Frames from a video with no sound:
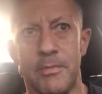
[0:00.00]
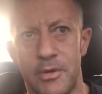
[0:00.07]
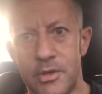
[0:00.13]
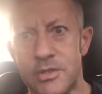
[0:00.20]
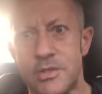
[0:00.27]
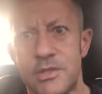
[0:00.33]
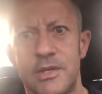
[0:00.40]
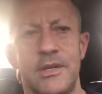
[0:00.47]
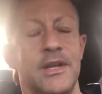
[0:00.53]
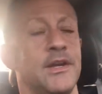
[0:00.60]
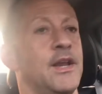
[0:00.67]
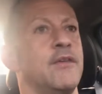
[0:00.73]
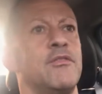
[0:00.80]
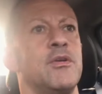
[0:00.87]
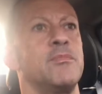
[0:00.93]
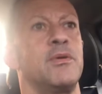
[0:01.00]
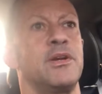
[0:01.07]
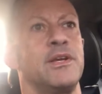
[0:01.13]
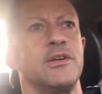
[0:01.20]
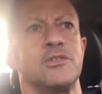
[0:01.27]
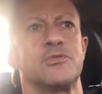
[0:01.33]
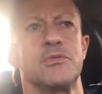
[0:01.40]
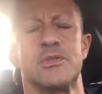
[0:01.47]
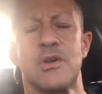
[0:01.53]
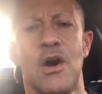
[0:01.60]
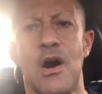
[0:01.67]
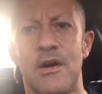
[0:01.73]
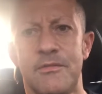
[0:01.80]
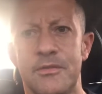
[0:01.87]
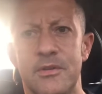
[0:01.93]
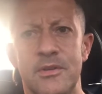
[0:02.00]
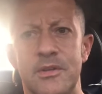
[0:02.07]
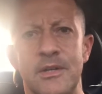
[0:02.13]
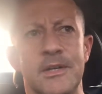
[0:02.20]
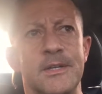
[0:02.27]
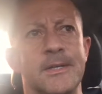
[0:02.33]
person and everybody else was awful.